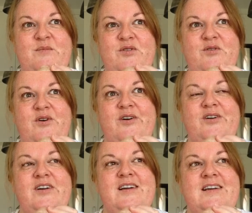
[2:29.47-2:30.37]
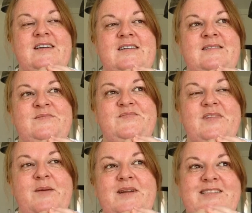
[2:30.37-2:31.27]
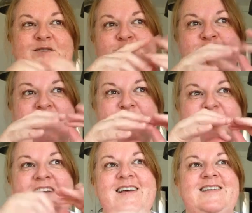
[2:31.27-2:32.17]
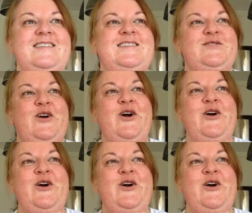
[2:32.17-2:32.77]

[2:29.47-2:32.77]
and his little fat fingers through